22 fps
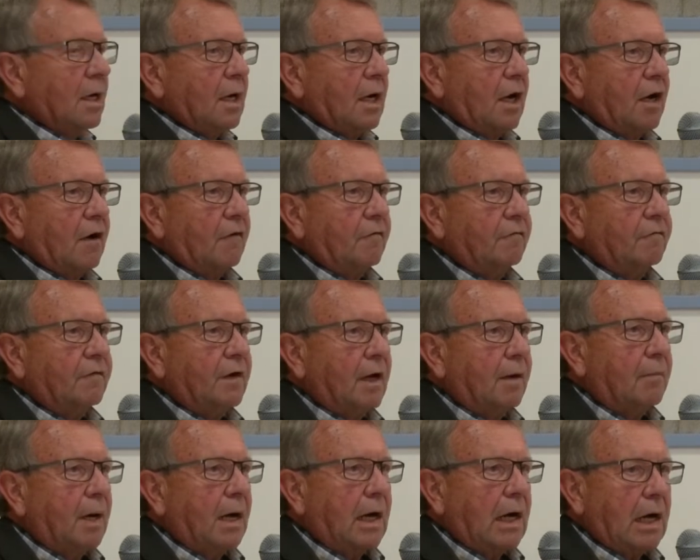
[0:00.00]

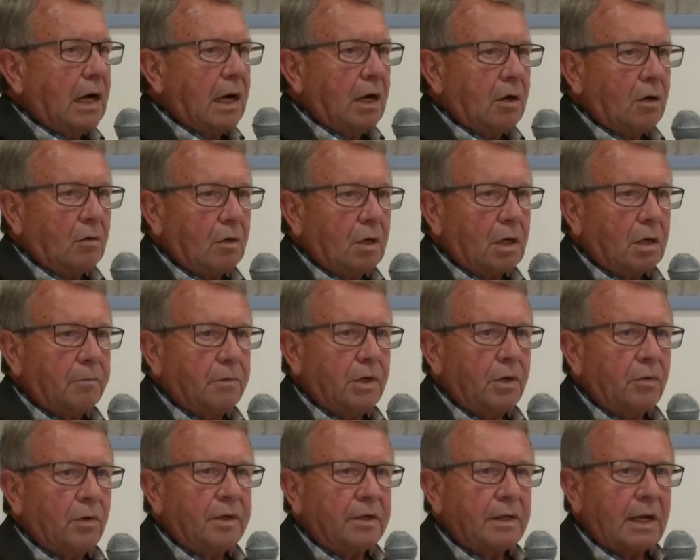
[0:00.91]
of how are we
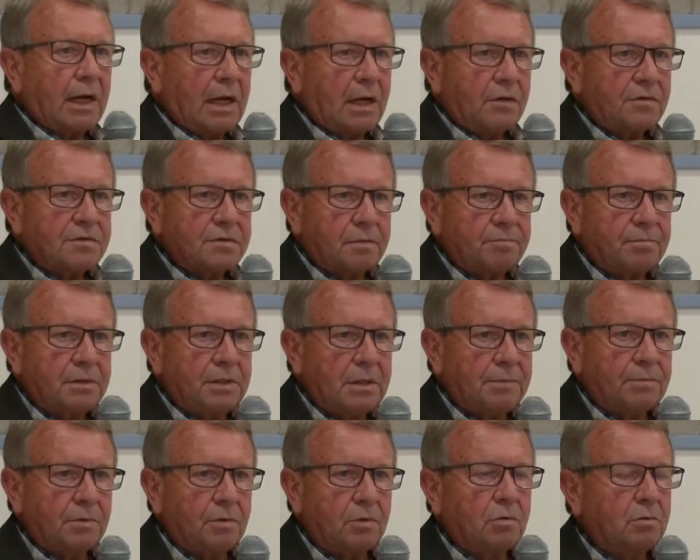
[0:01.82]
going to house the
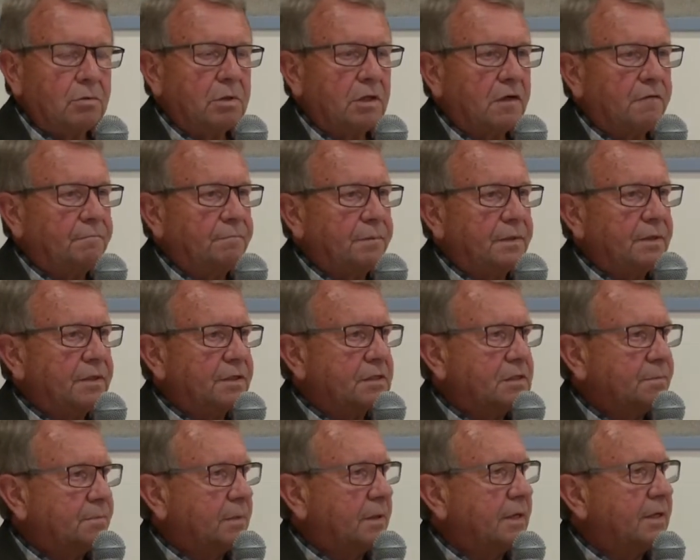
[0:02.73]
people who have been
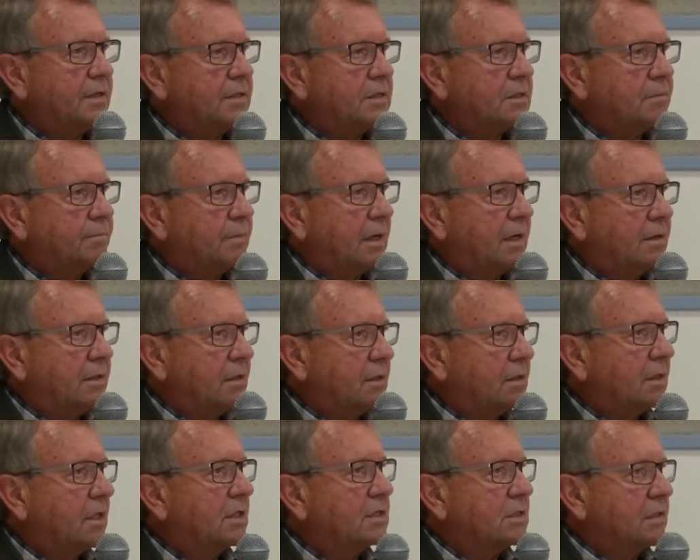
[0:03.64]
displaced by the
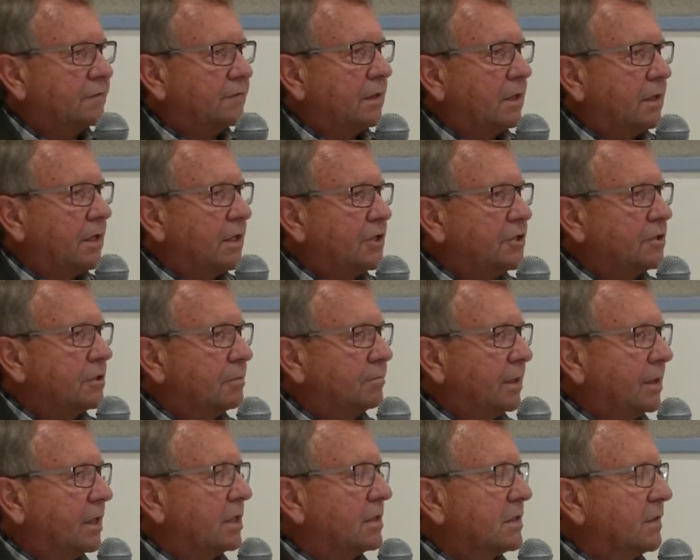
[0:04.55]
intensification
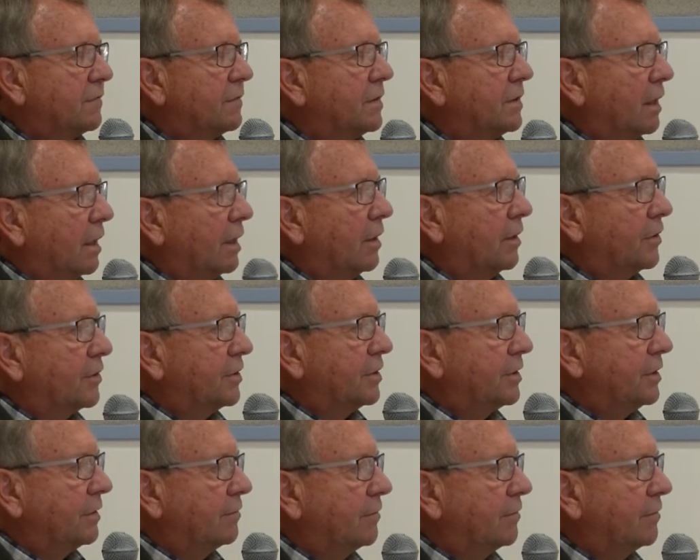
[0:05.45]
because of the LRT.